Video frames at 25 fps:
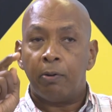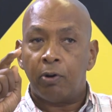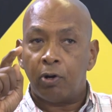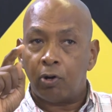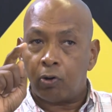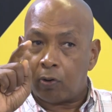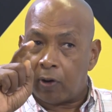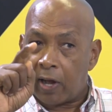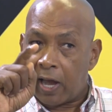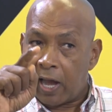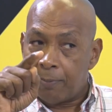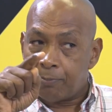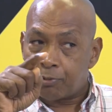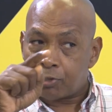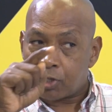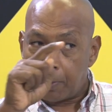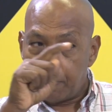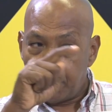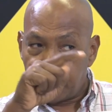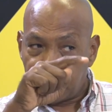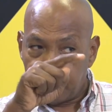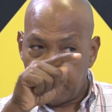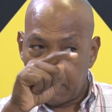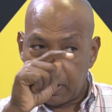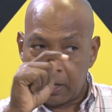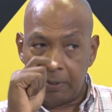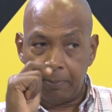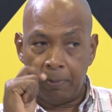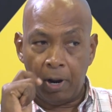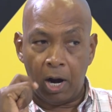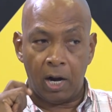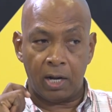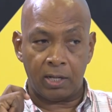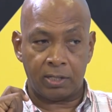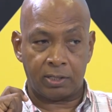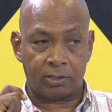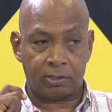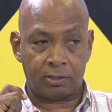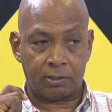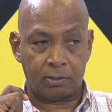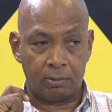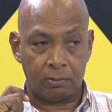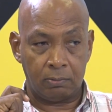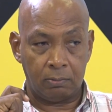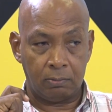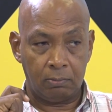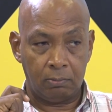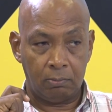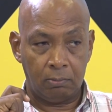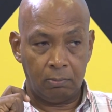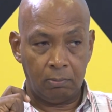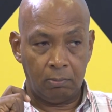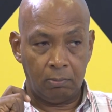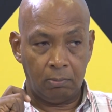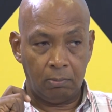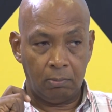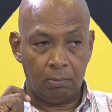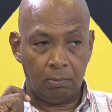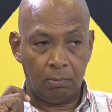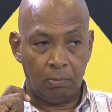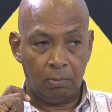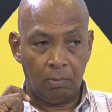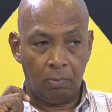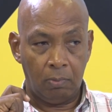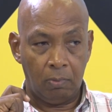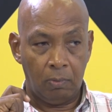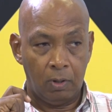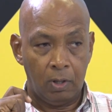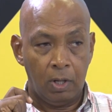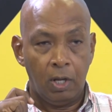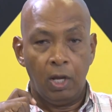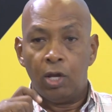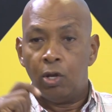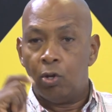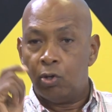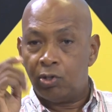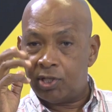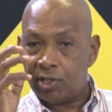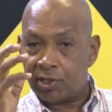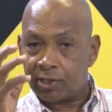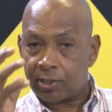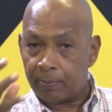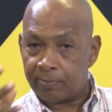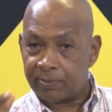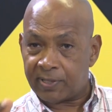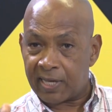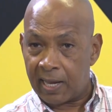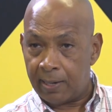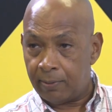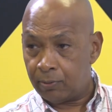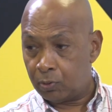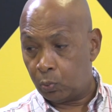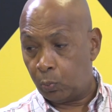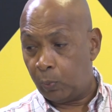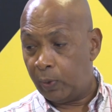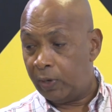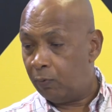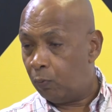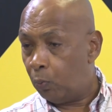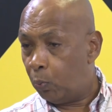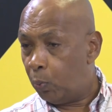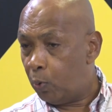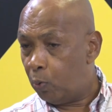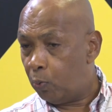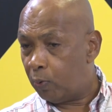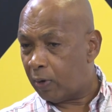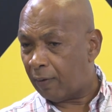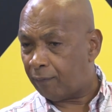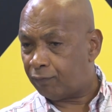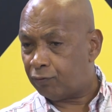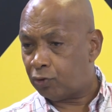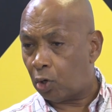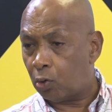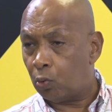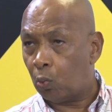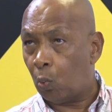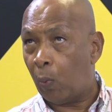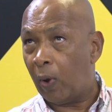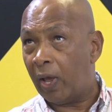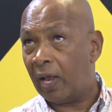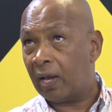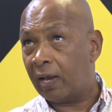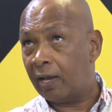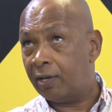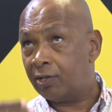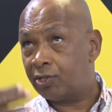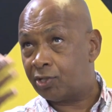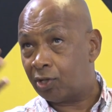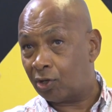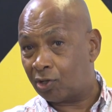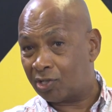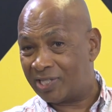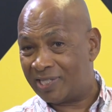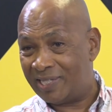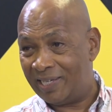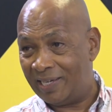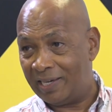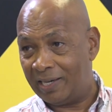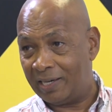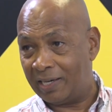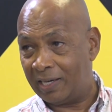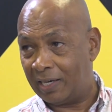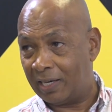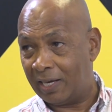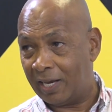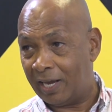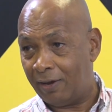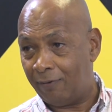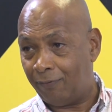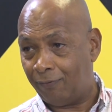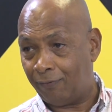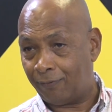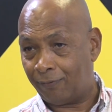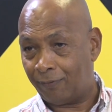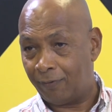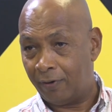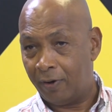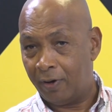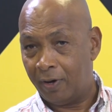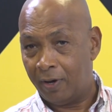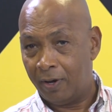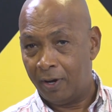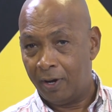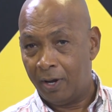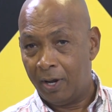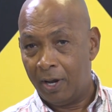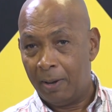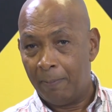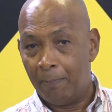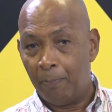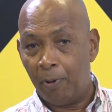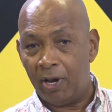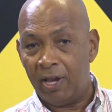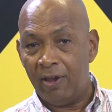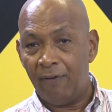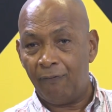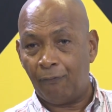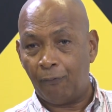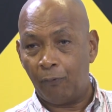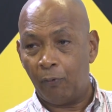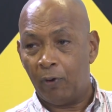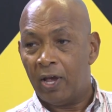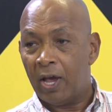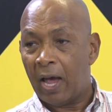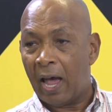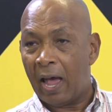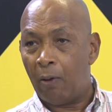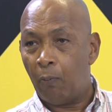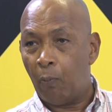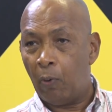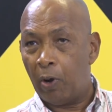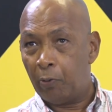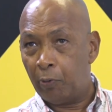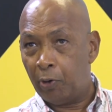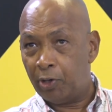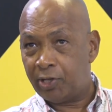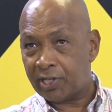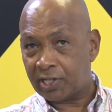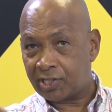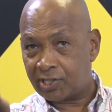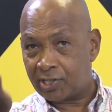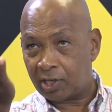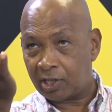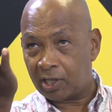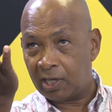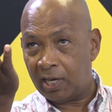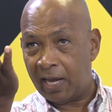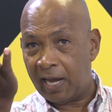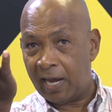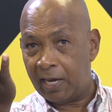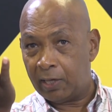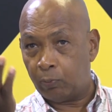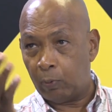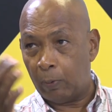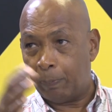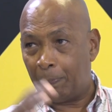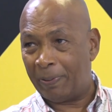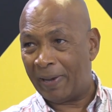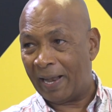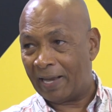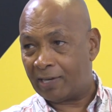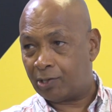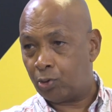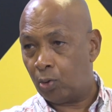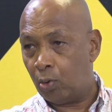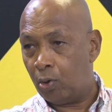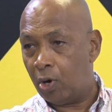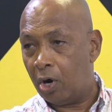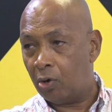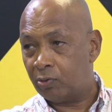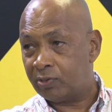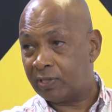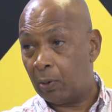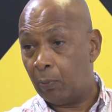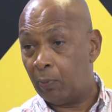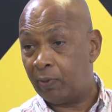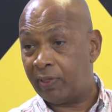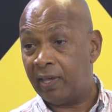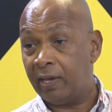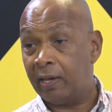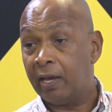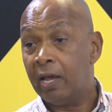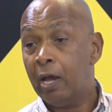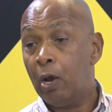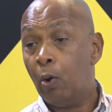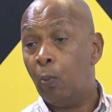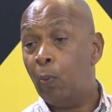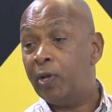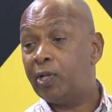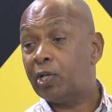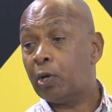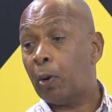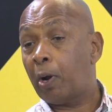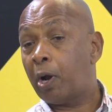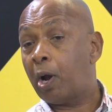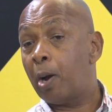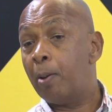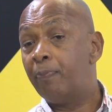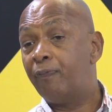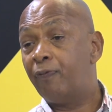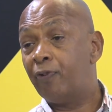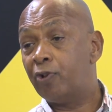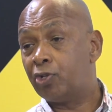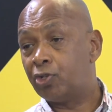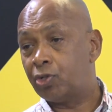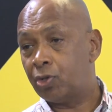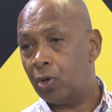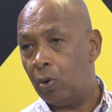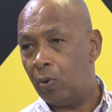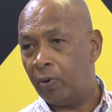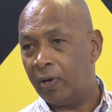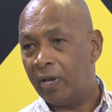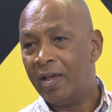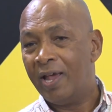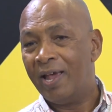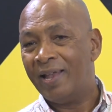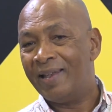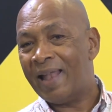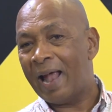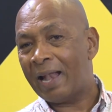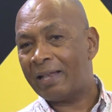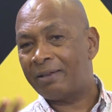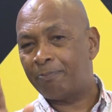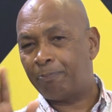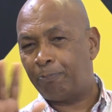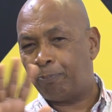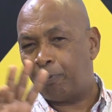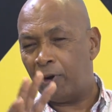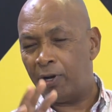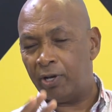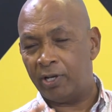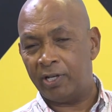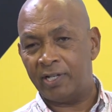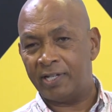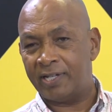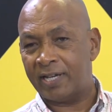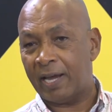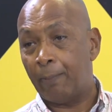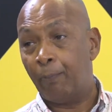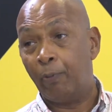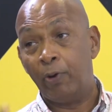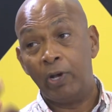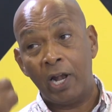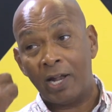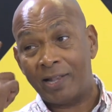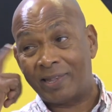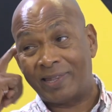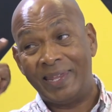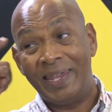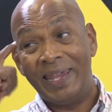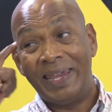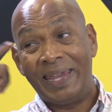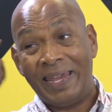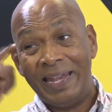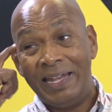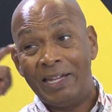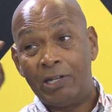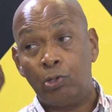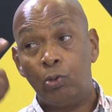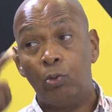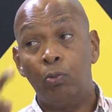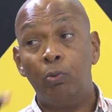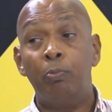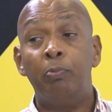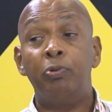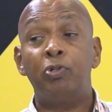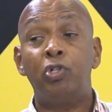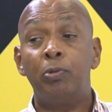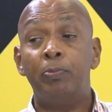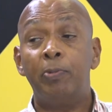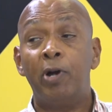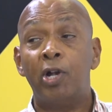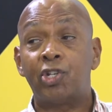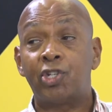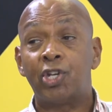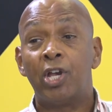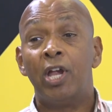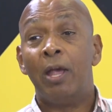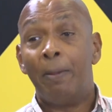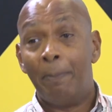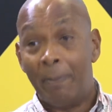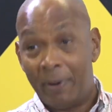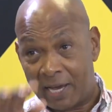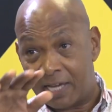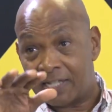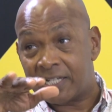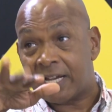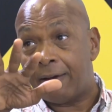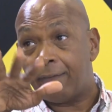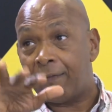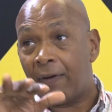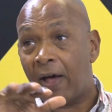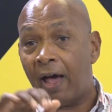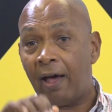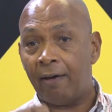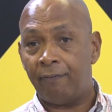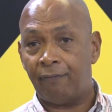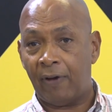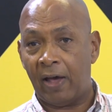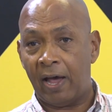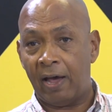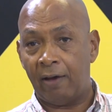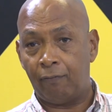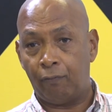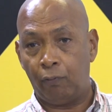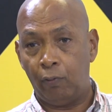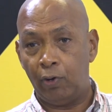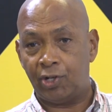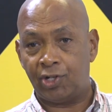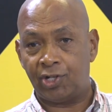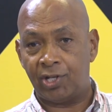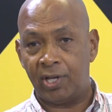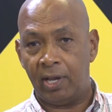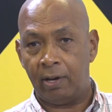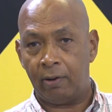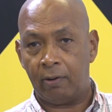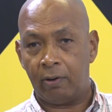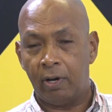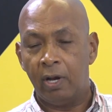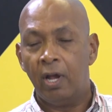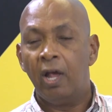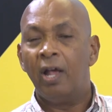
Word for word: crimes committed by the boss. You see, sometimes we, we would have done well and succeeded in life but if, and when we reach a certain height, we plateau out and we think we in our comfort zone. That point in time, we're not thinking too, too much because I've, I've, I've reached there.